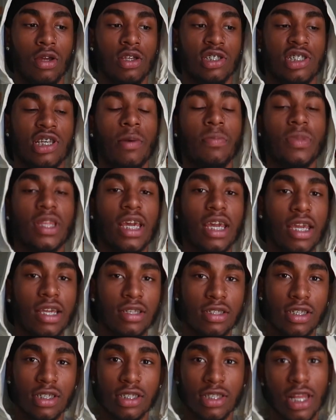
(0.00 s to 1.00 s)
some
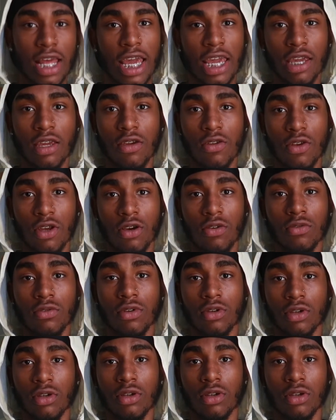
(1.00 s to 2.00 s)
things it's like you know
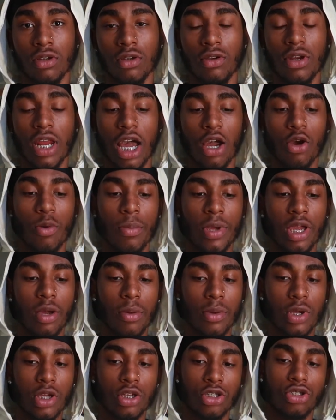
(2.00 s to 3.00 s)
you're not gonna be
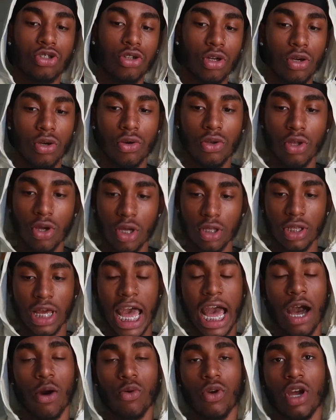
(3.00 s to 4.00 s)
able to control your, the
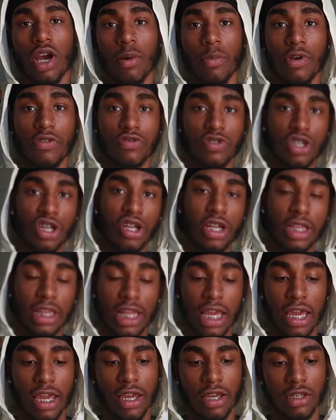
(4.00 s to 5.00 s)
outcome of certain
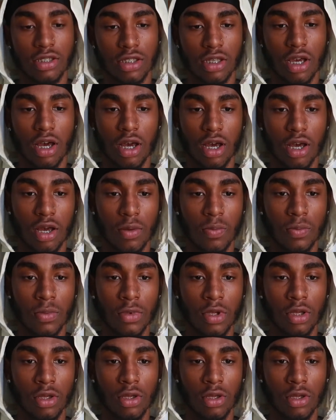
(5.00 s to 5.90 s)
things um